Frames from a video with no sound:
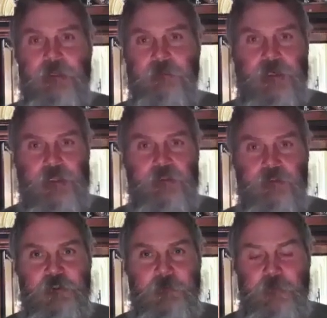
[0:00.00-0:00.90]
Ad
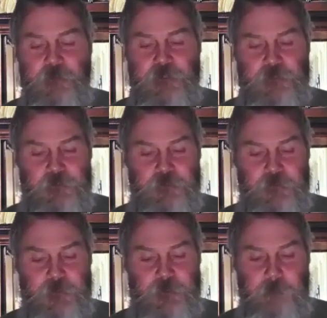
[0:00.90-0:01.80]
libbing. I could just be
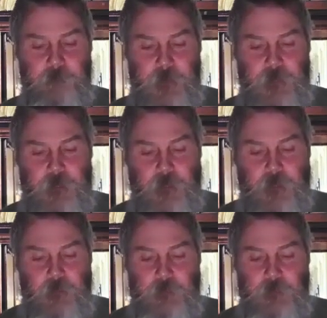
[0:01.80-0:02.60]
reading this straight.